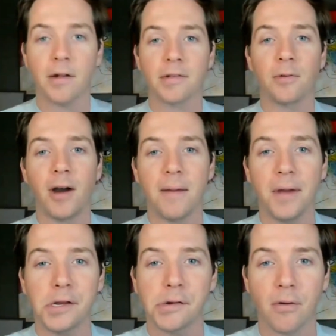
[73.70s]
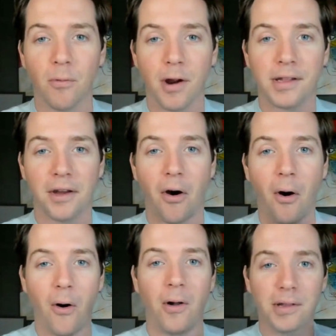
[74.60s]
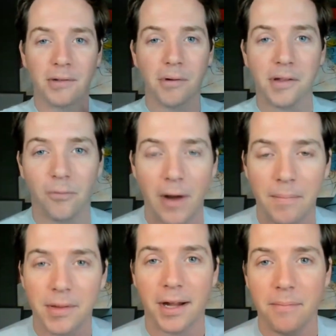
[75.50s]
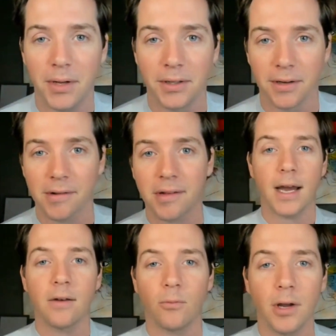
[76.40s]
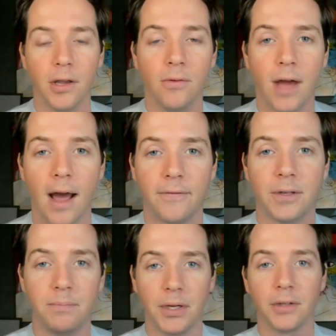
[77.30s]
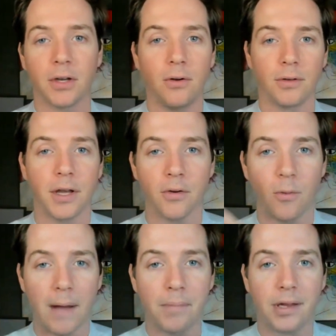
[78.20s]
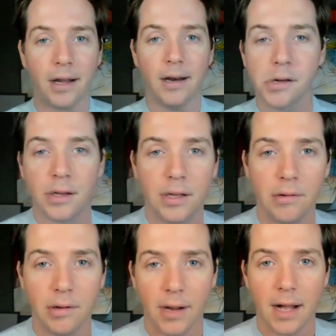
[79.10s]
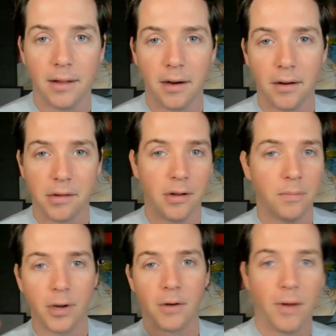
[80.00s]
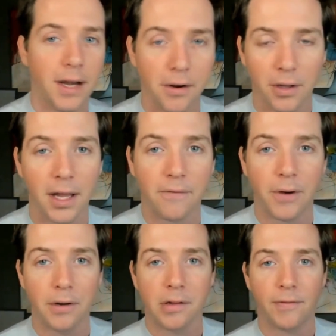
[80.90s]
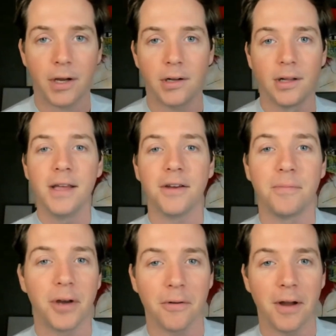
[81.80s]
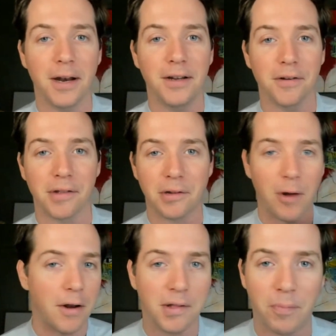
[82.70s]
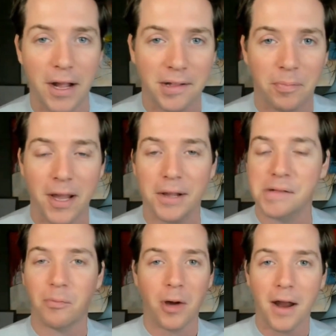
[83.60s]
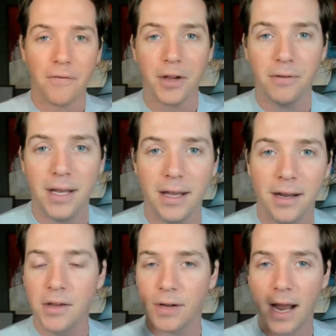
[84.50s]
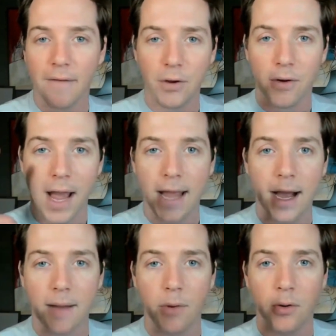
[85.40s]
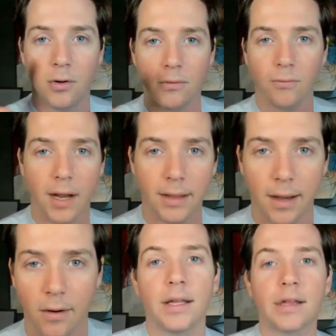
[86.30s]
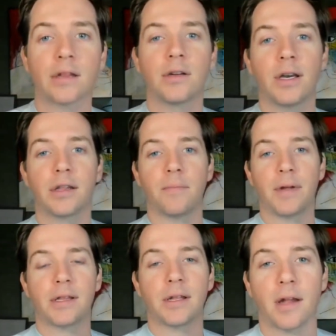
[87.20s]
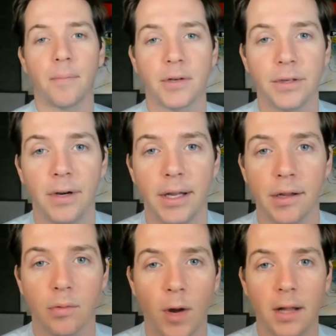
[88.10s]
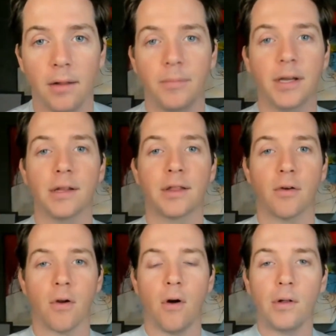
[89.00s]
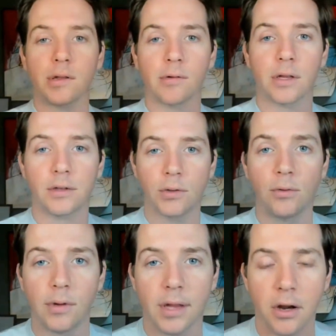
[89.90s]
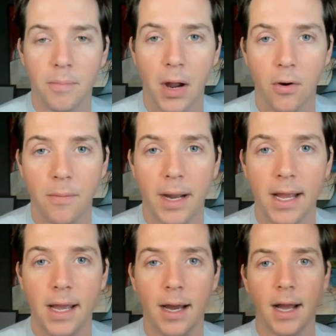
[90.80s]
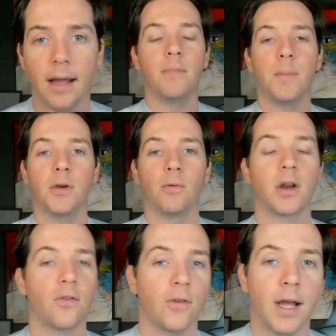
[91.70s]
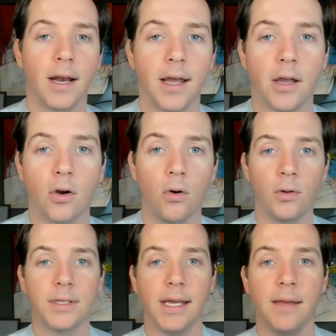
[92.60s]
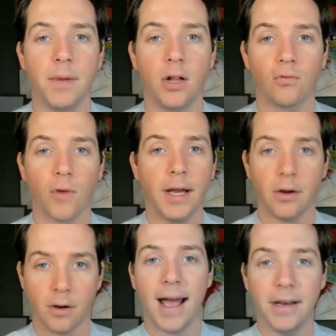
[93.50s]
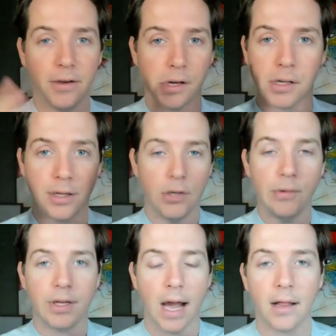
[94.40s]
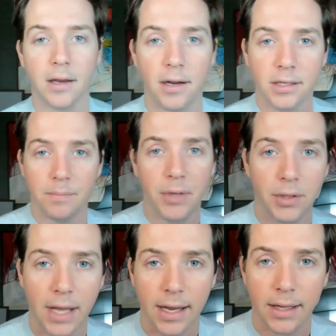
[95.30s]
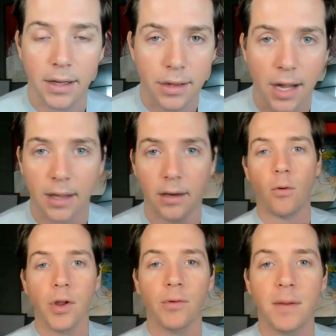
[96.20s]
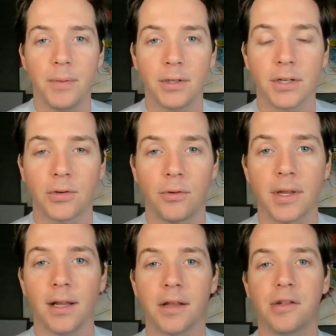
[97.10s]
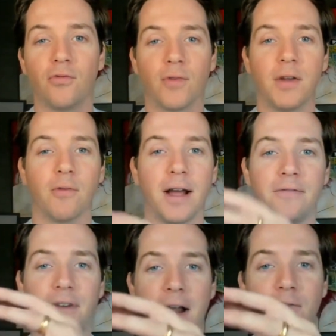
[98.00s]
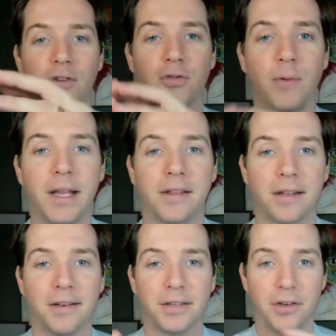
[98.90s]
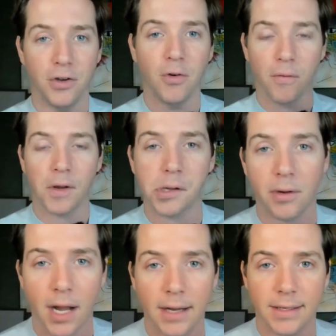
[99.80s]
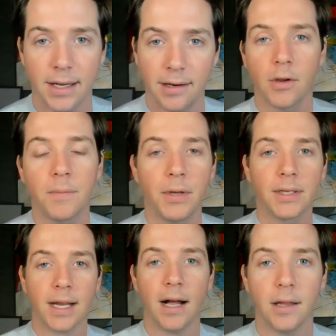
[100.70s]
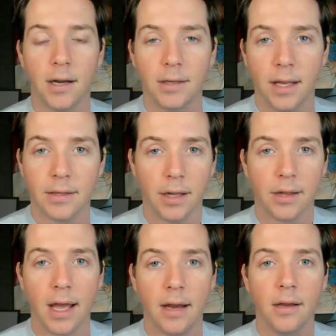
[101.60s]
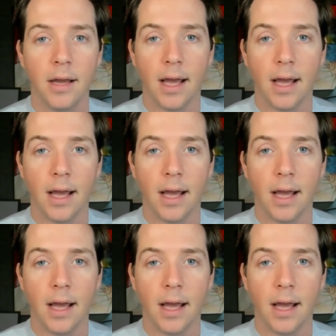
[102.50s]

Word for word: That's also why I made sure it works on all sorts of website builders. I didn't want you to have to build a whole nother website just to use your Galadon. So you can put it right in your ClickFunnels funnel, you can put it right into your Squarespace page, whatever you need, you can have your AI modal right there. This is good as a business opportunity as well, because there are all sorts of tools that are powered by AI. Maybe you want to create create a cold email writer, and you can just use Galadon to build that in a second. Or you want to build a tool that lets you rewrite viral tweets into new original content. You can build a Galadon that does that